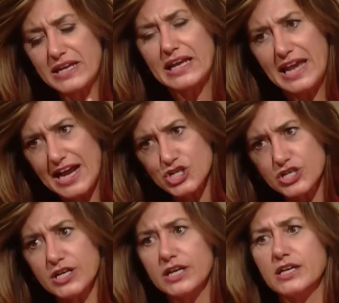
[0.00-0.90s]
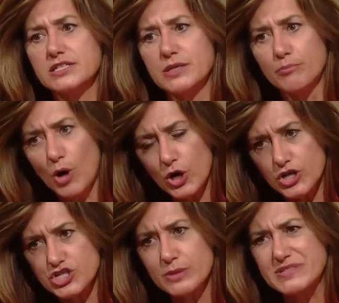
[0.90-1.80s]
connections and
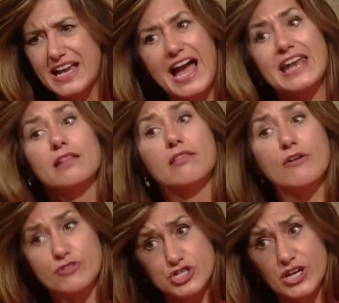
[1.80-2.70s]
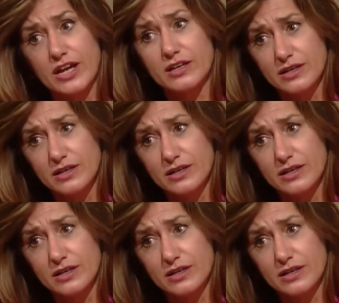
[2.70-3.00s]
partnerships and kind of leveraging.